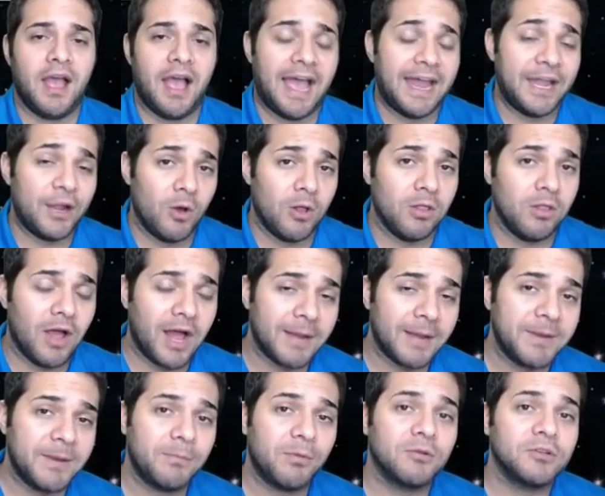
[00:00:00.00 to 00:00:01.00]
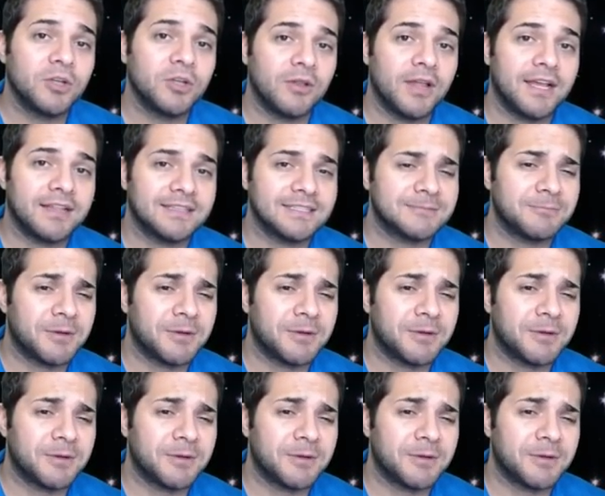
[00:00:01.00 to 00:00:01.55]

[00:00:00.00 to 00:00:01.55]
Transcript: I know a lot of people don't like this,